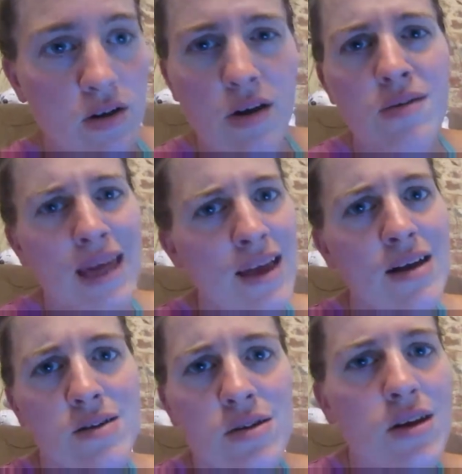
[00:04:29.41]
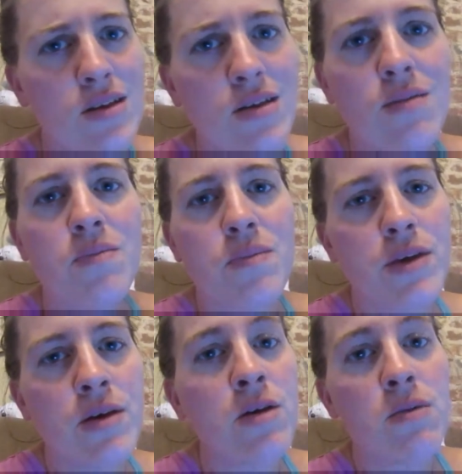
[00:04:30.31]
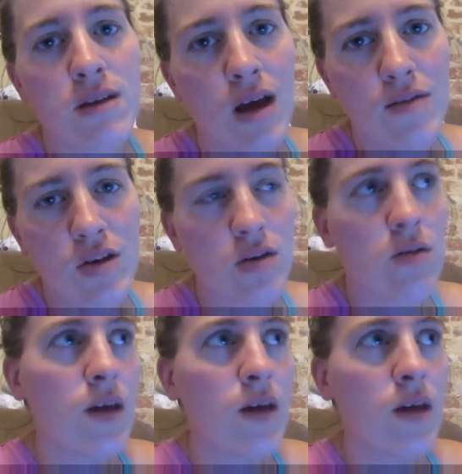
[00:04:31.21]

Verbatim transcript: You know, they, you, you, you know what they have to do.